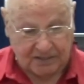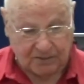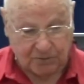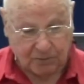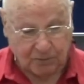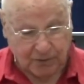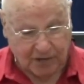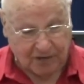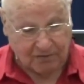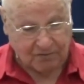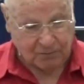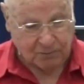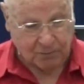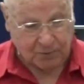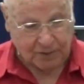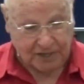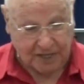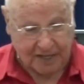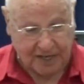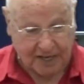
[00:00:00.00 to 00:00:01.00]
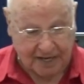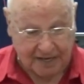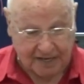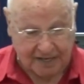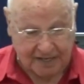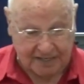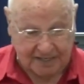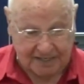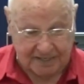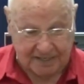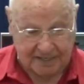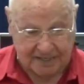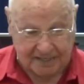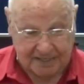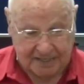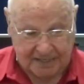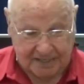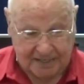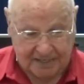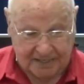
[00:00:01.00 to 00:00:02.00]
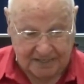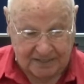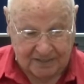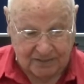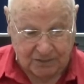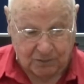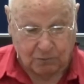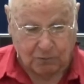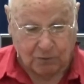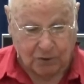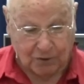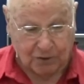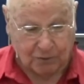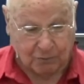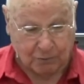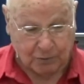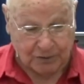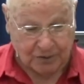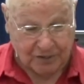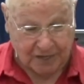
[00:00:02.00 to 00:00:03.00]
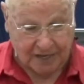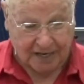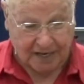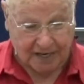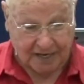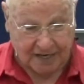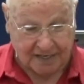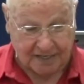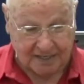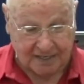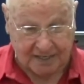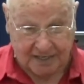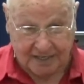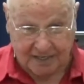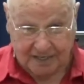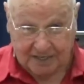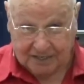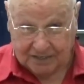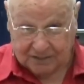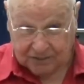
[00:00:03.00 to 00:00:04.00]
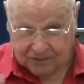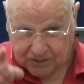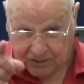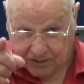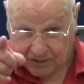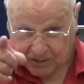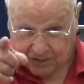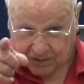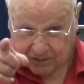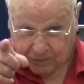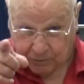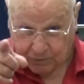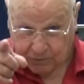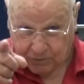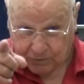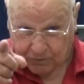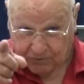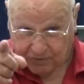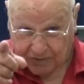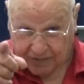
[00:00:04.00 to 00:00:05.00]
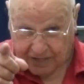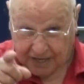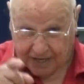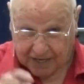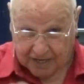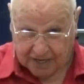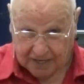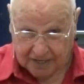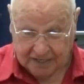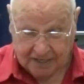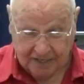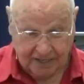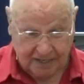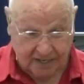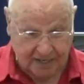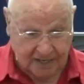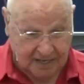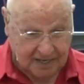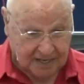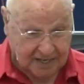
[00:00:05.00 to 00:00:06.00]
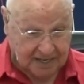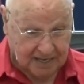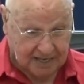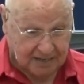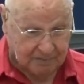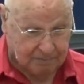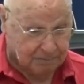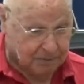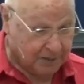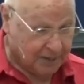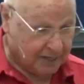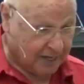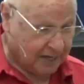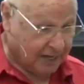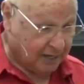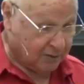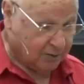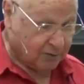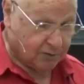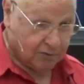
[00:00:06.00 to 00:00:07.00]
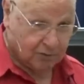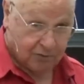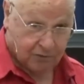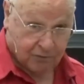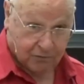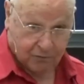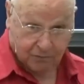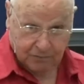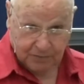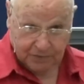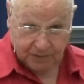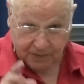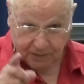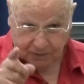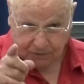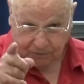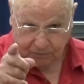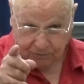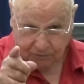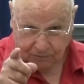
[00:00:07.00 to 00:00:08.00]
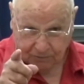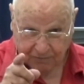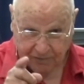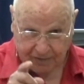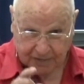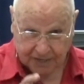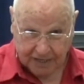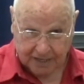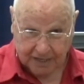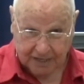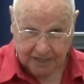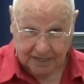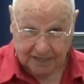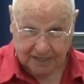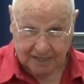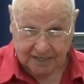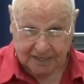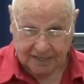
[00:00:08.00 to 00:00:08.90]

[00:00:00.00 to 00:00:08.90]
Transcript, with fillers: the waves were there, the water was there, Jesus was over there, and Peter had to go from here to over there.